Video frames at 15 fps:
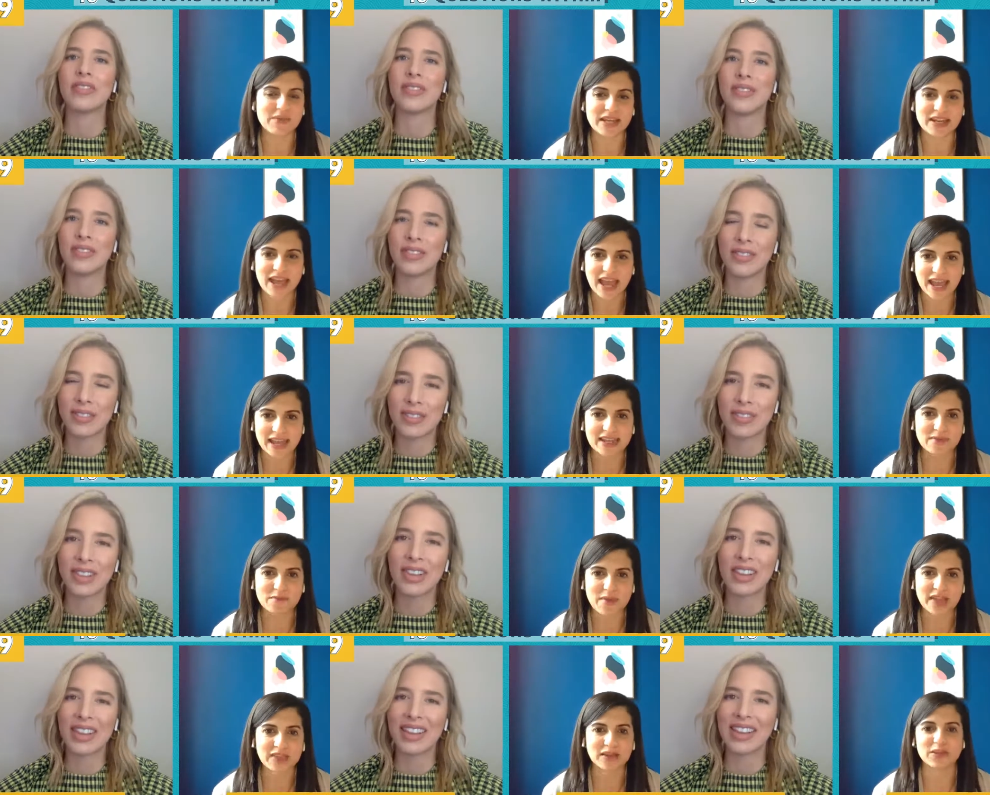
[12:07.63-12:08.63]
Speaker 1: I mean, any
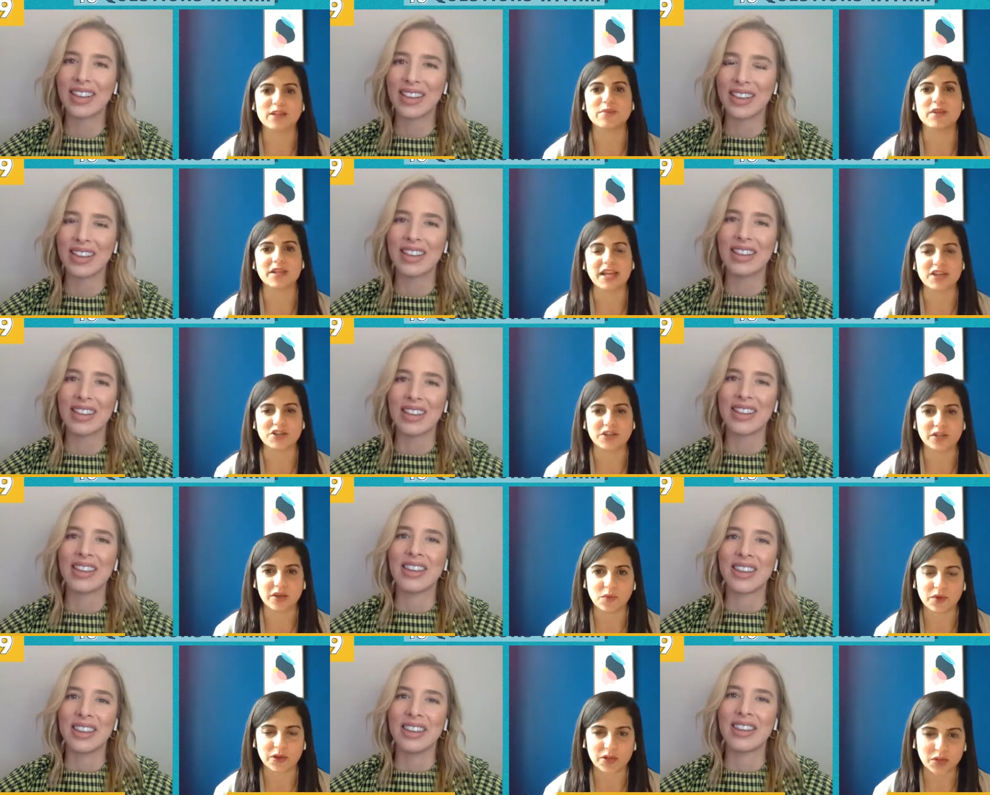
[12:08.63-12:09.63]
method of communication
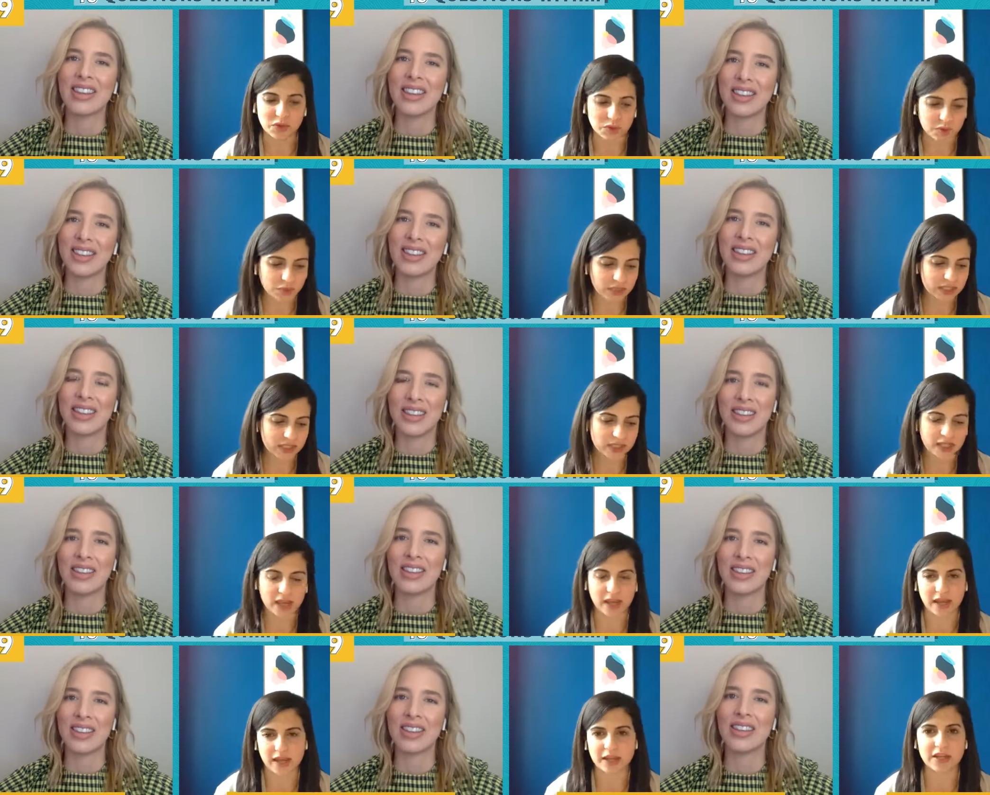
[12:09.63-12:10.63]
they want to use,
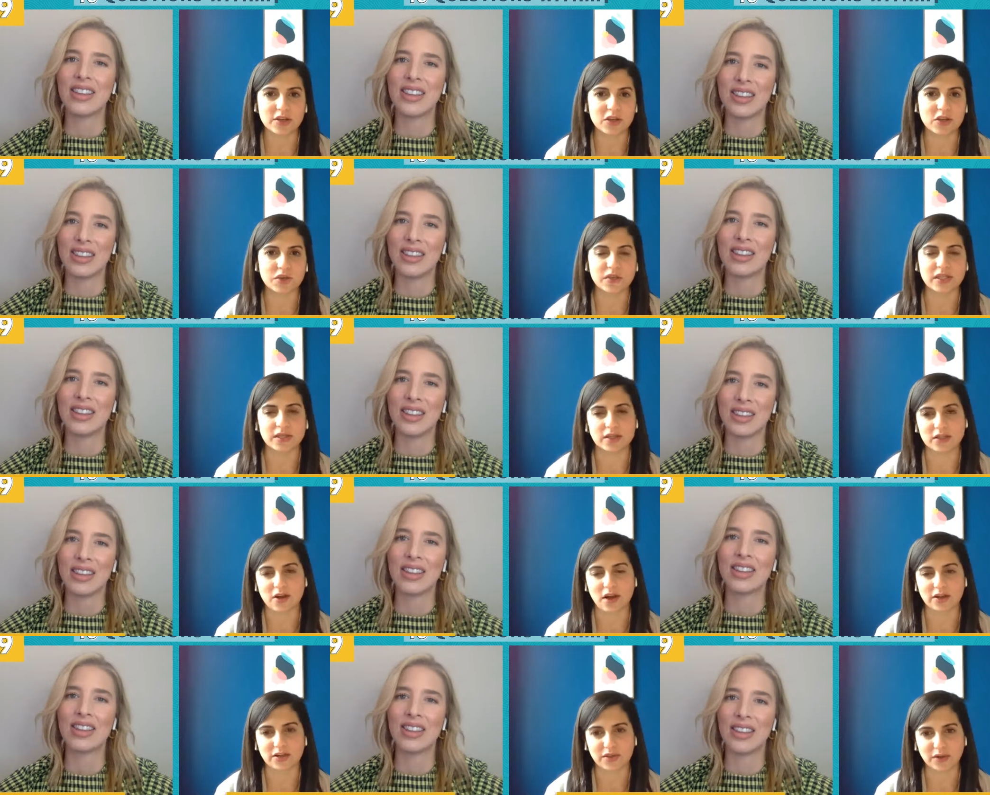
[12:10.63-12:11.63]
they can use it to
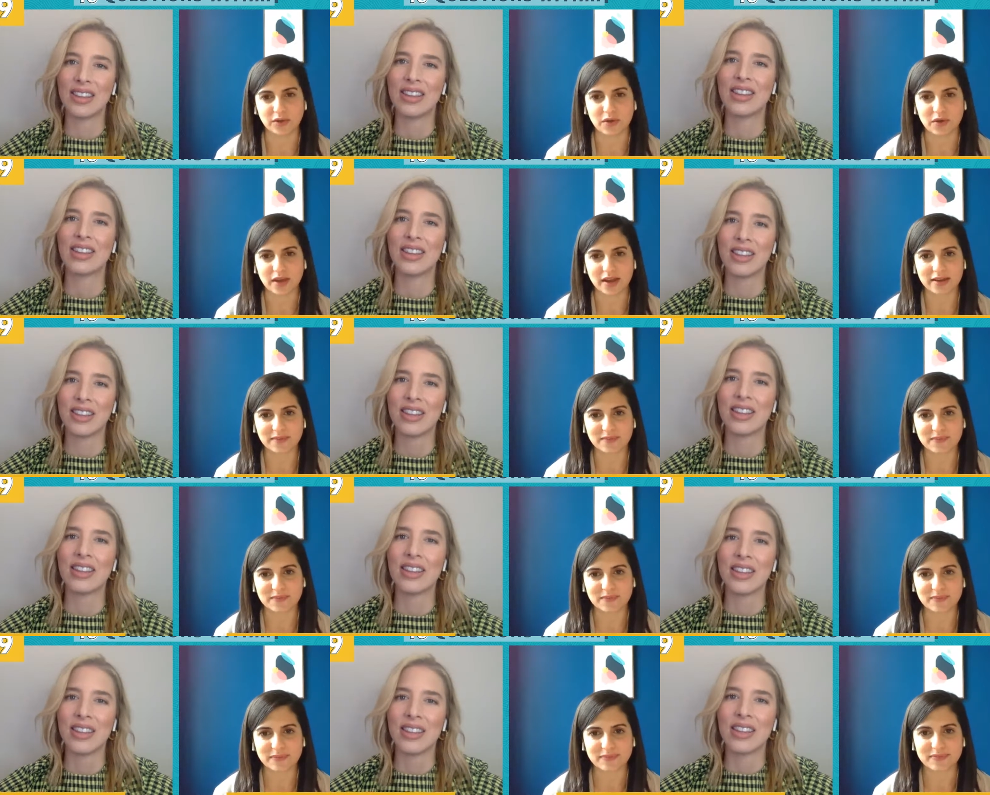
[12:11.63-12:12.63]
talk to their loan guide.
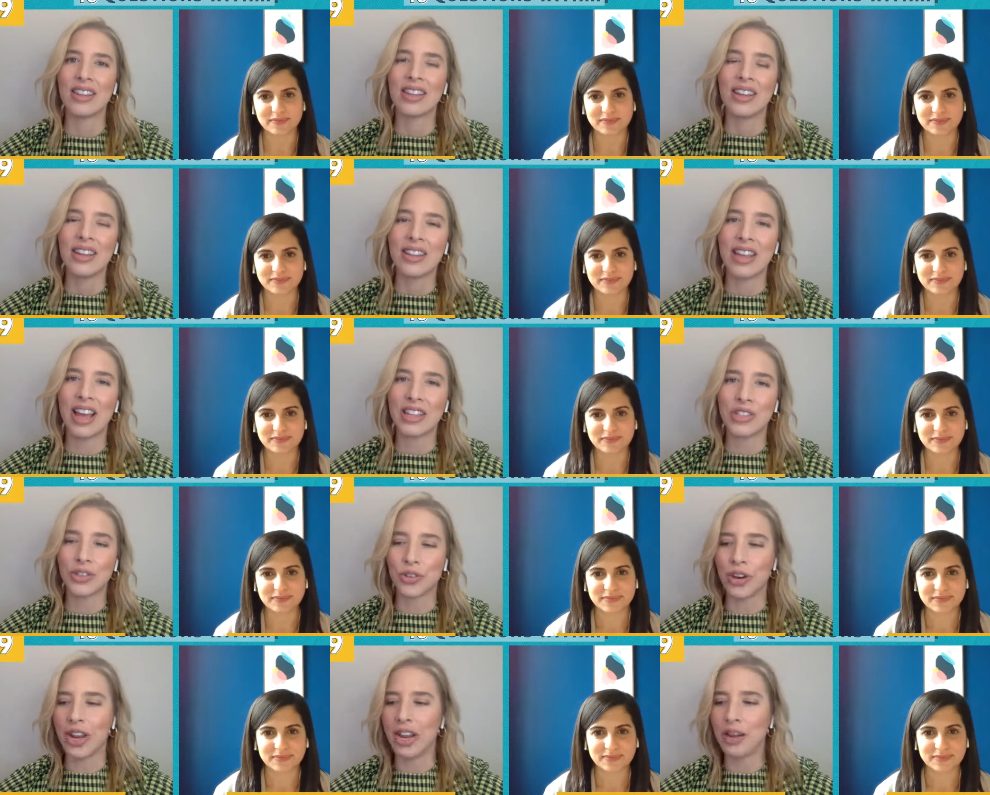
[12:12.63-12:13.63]

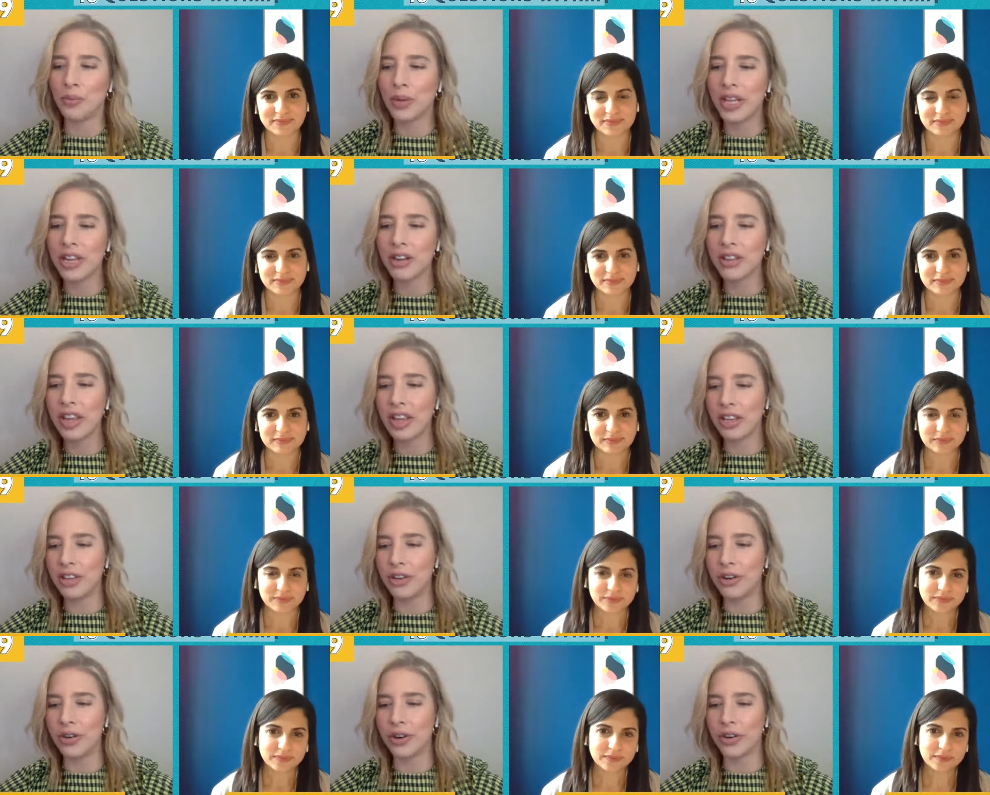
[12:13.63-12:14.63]
Speaker 2: That's great. And we hear
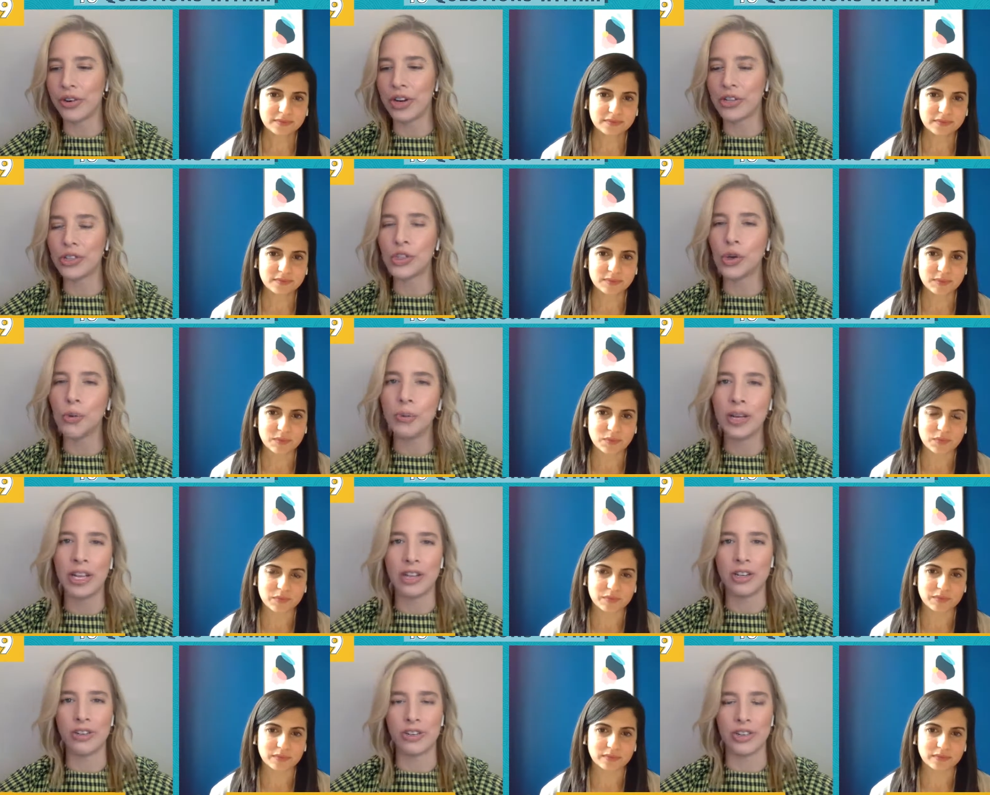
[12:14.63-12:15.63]
that, you know, across so
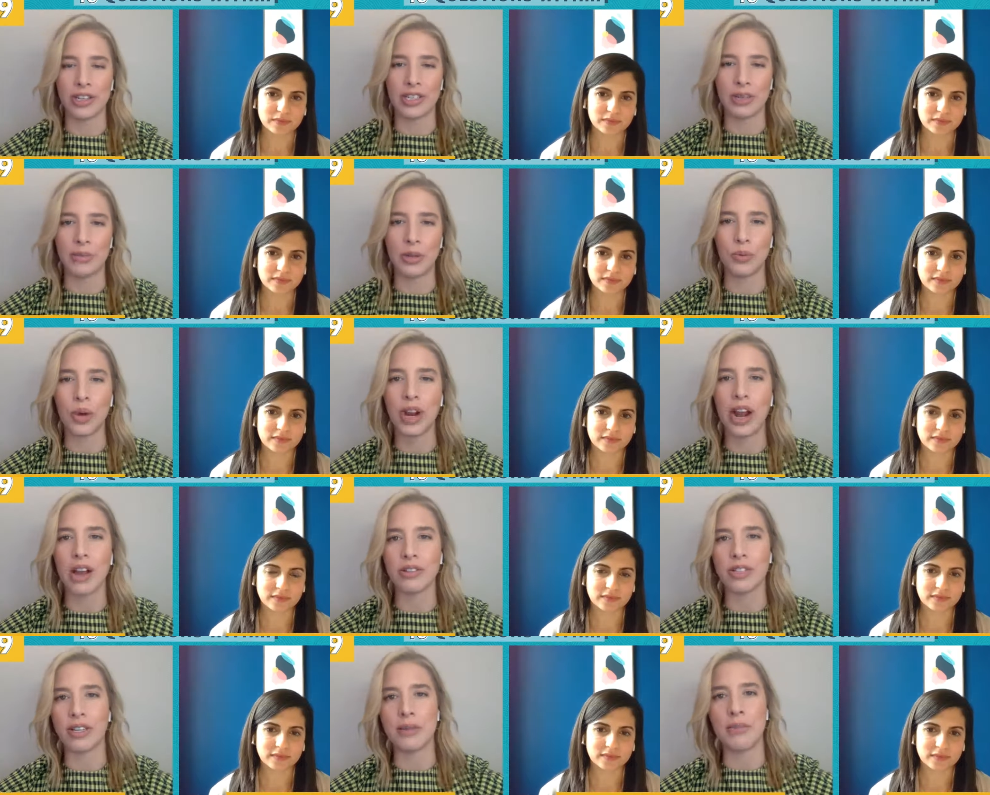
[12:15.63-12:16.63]
many industries. I mean,
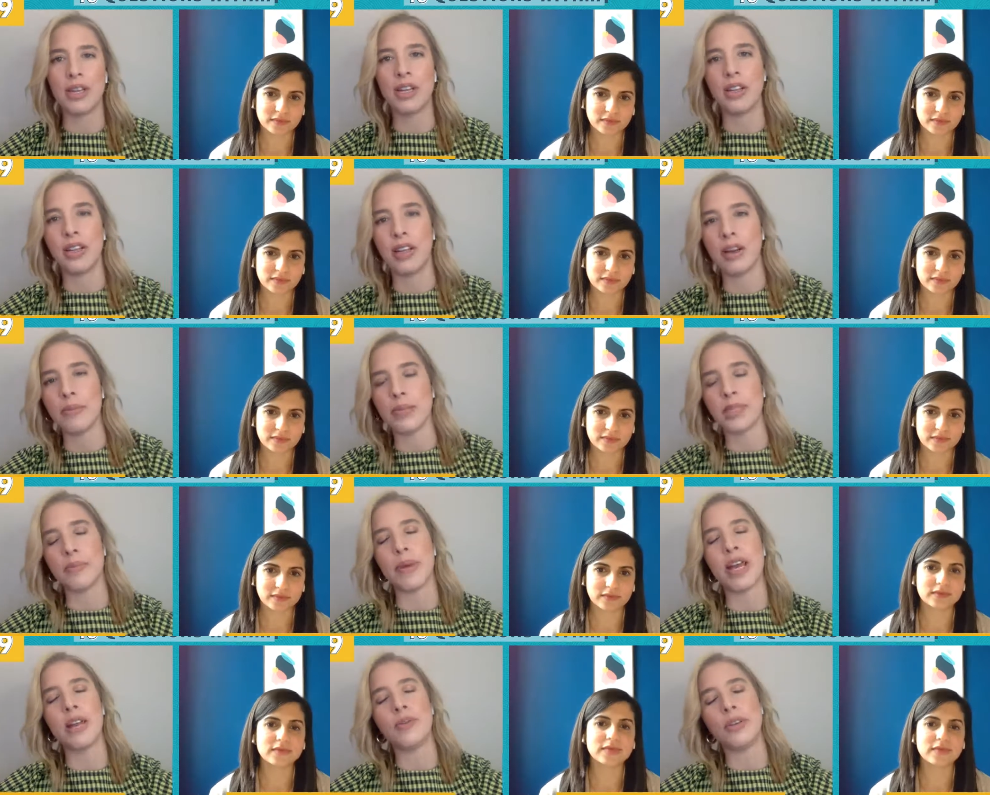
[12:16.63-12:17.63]
warehousing immediately comes
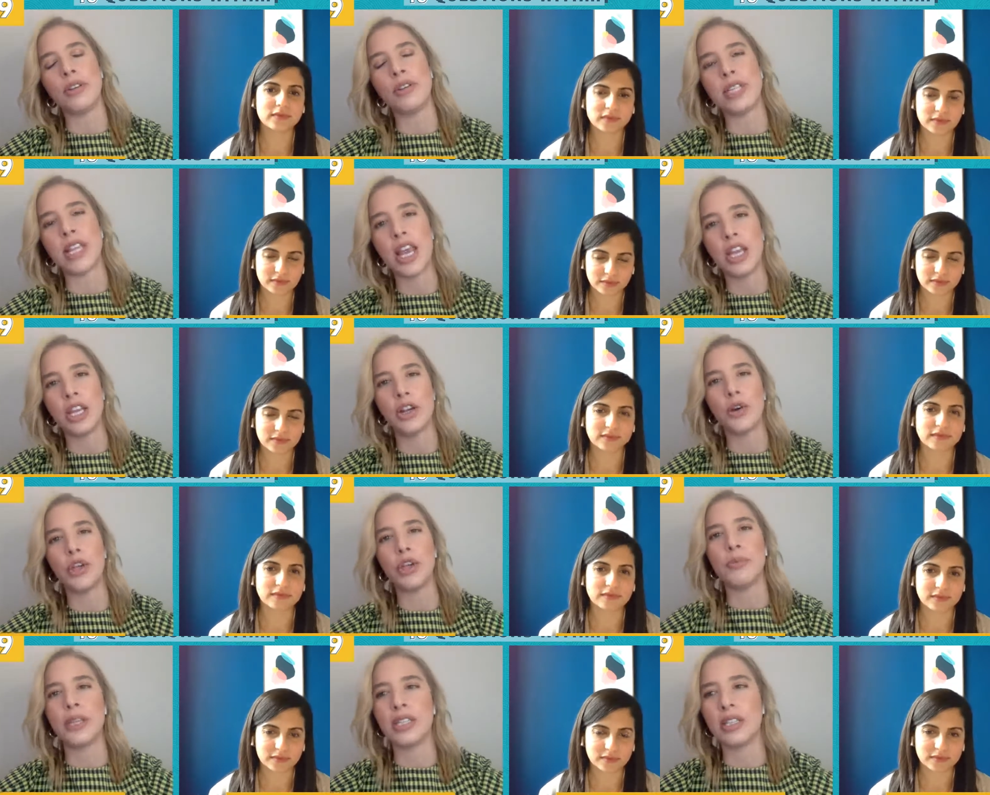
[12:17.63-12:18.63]
to mind when you say, you know,
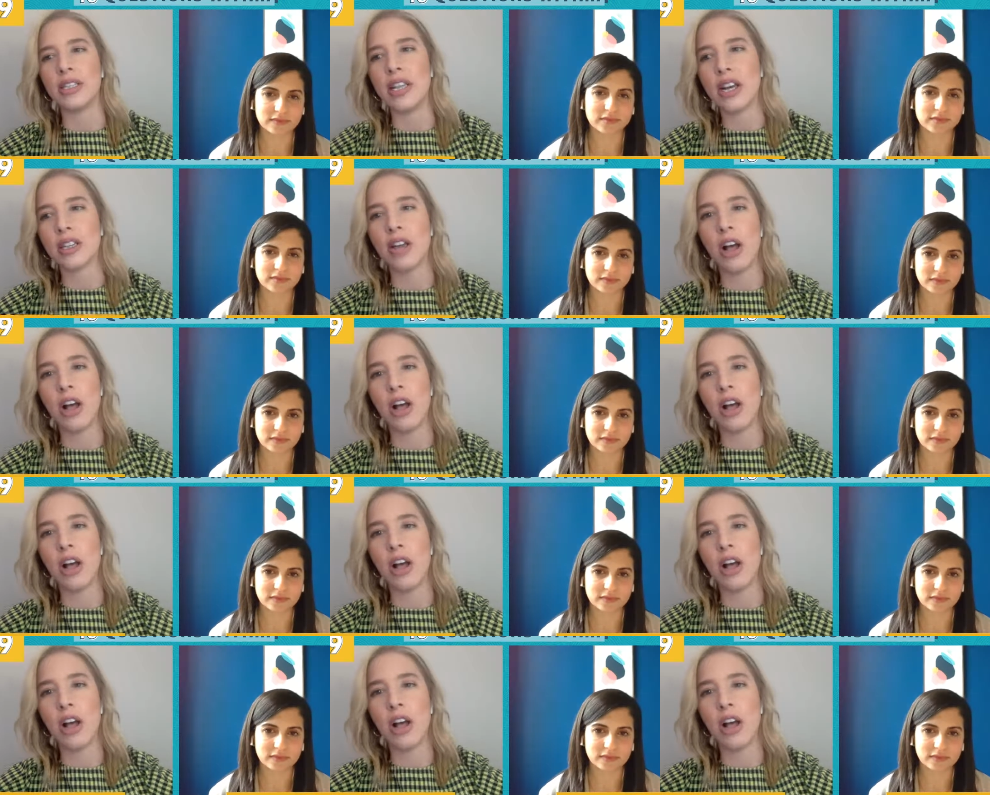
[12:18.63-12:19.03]
humans and